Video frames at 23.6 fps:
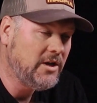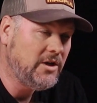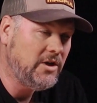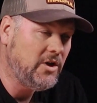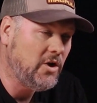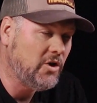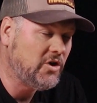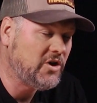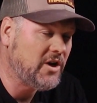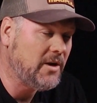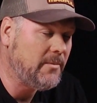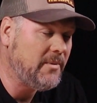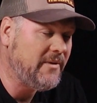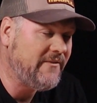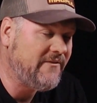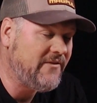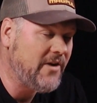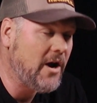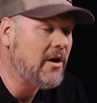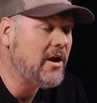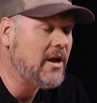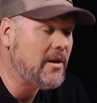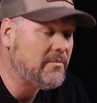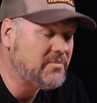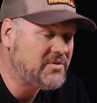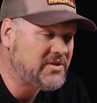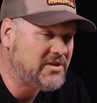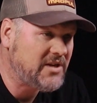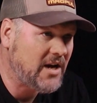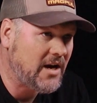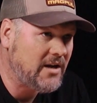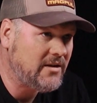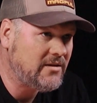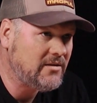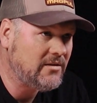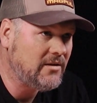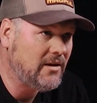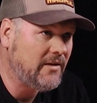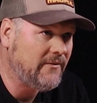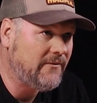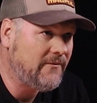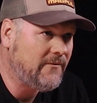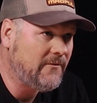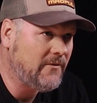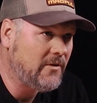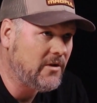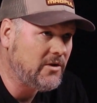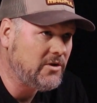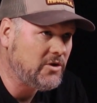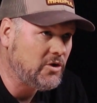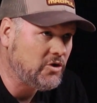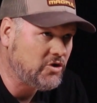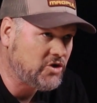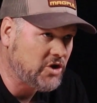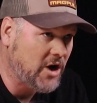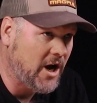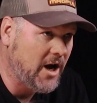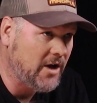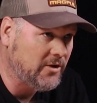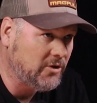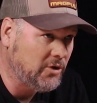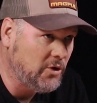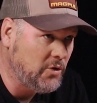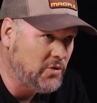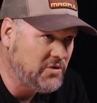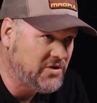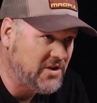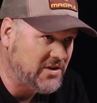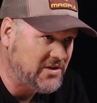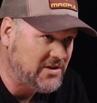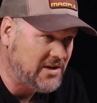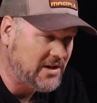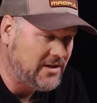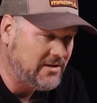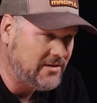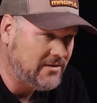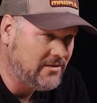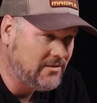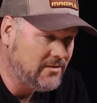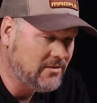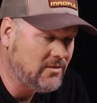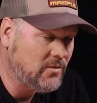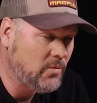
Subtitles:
you're going to be very upset if your child loses it,